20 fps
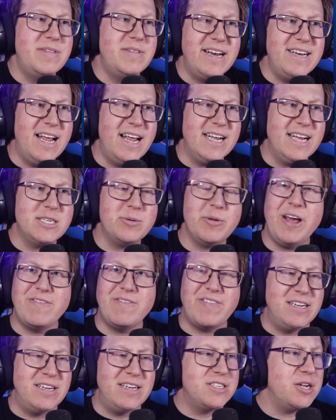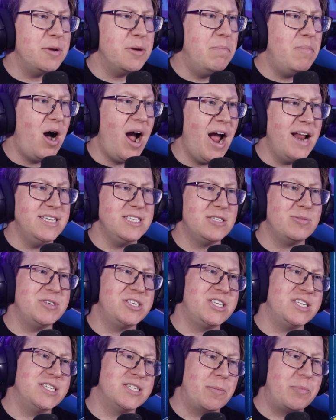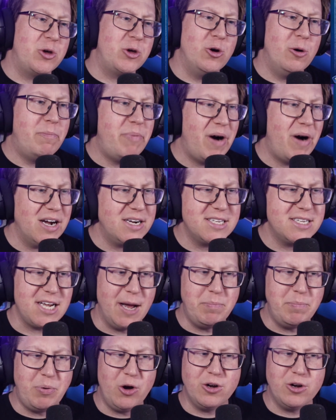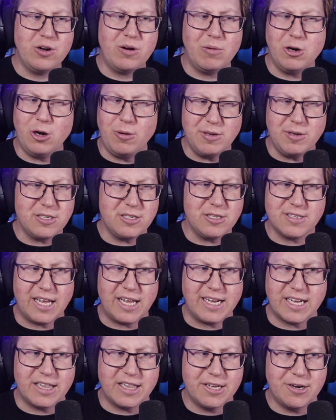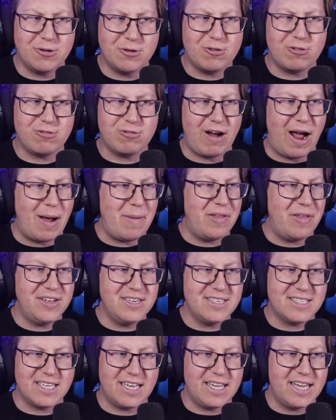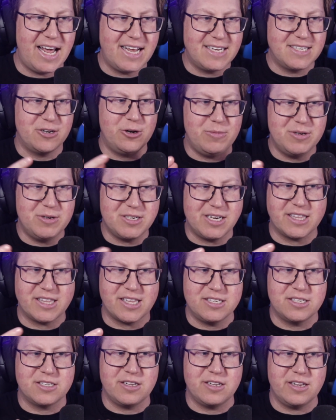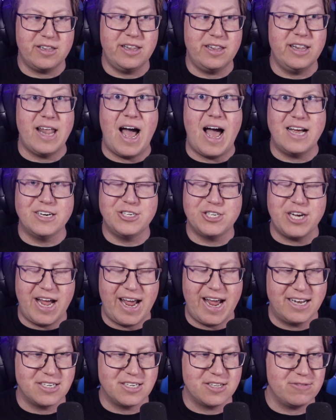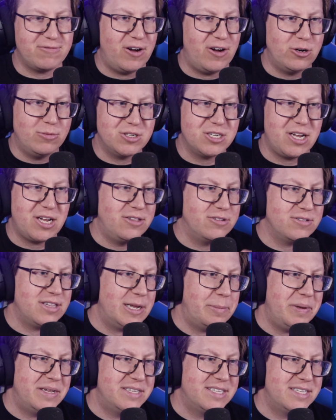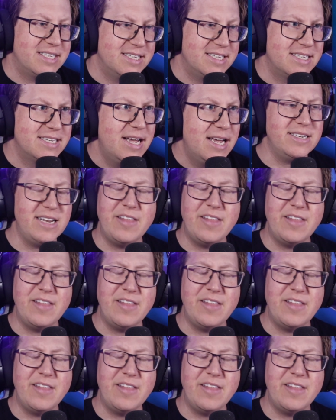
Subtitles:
Then next we have Entominus, which is a pure bug type Pokemon. It almost looks like a little crab. I think it's the legs and almost like those larger hands at the front, almost kind of look like pincers.